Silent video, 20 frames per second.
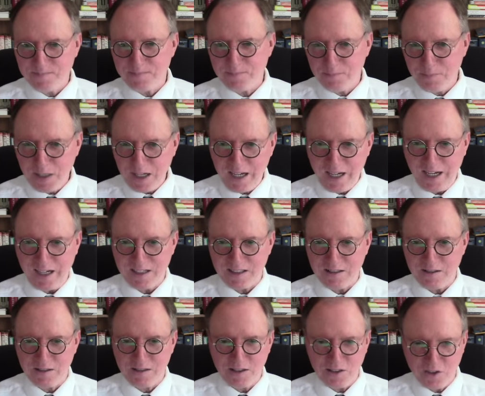
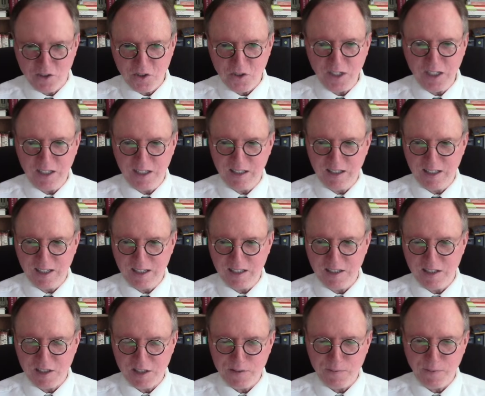pact, the treaty
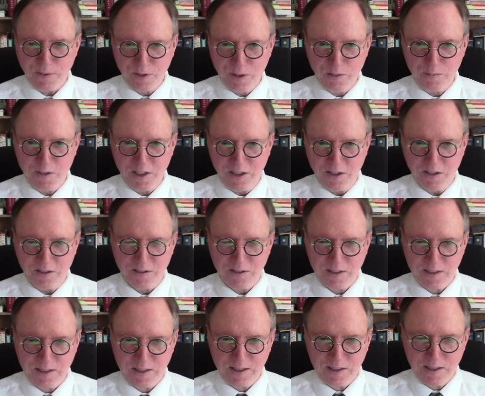that is formed here.
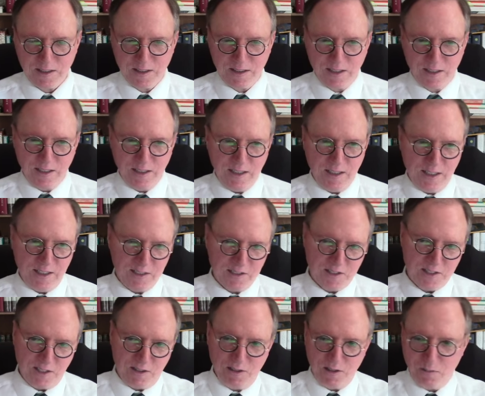And
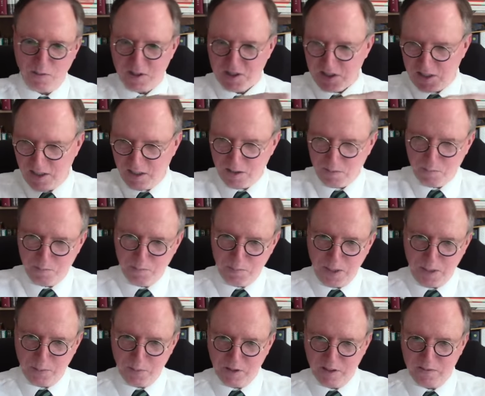so he wants other
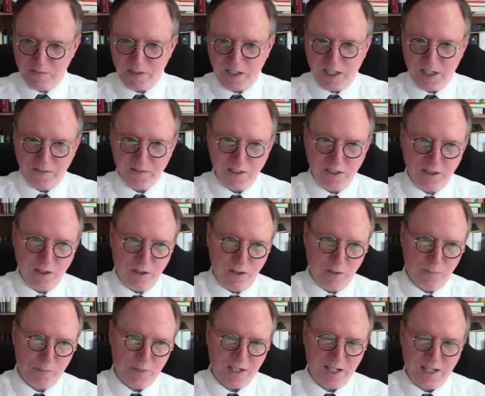people involved in the
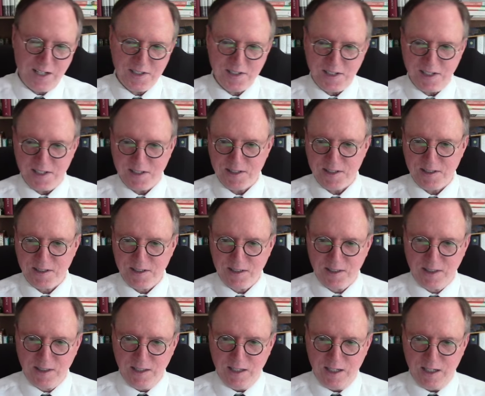whole process
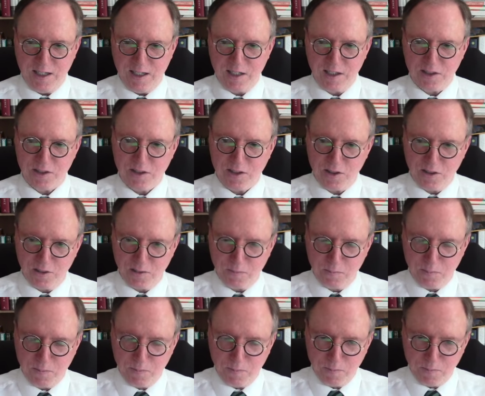uh, to
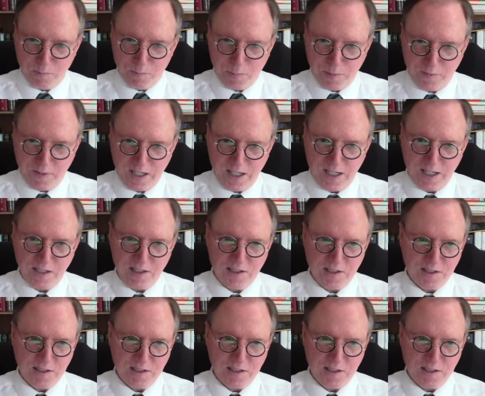provide